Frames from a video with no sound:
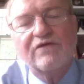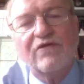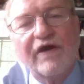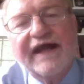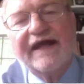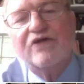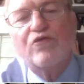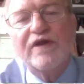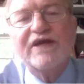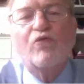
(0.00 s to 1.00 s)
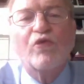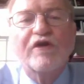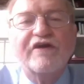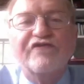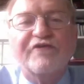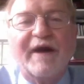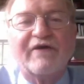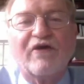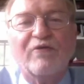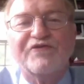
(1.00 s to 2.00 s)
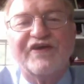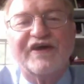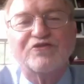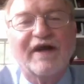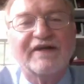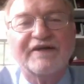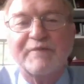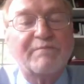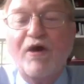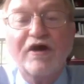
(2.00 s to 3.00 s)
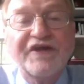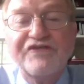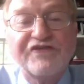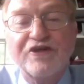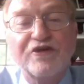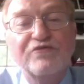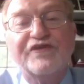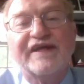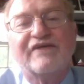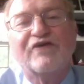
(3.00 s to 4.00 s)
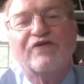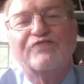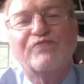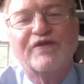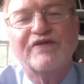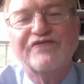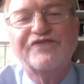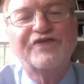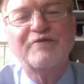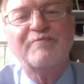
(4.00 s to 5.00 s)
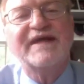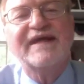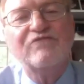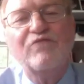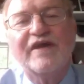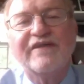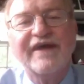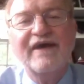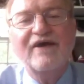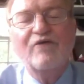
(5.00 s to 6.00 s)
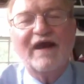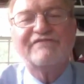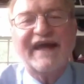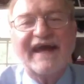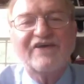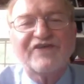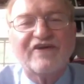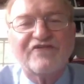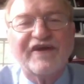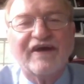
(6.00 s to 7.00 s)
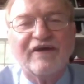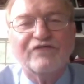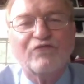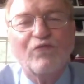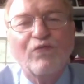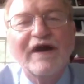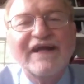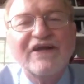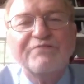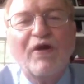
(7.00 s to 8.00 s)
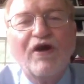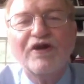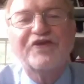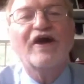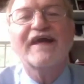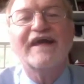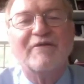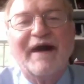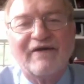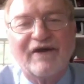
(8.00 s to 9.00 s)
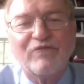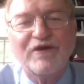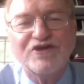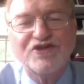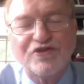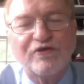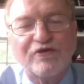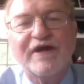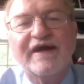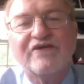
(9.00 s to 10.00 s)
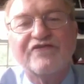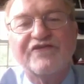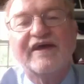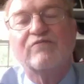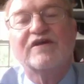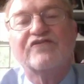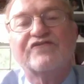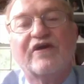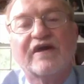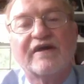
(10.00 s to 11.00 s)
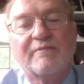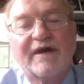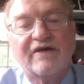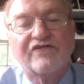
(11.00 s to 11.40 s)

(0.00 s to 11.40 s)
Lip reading: Koine Greek words about homosexuality, but Paul doesn't use any of those words. So to begin with, we have to ask ourselves, what is Paul talking about? Are we sure we understand what he's talking about?